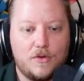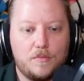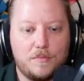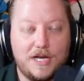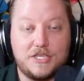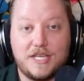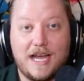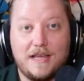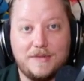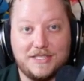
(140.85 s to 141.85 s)
much
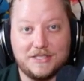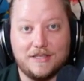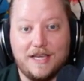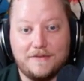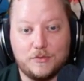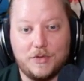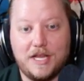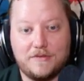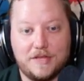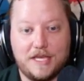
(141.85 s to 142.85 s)
time is left
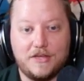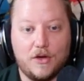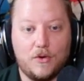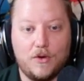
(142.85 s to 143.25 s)
whenever they go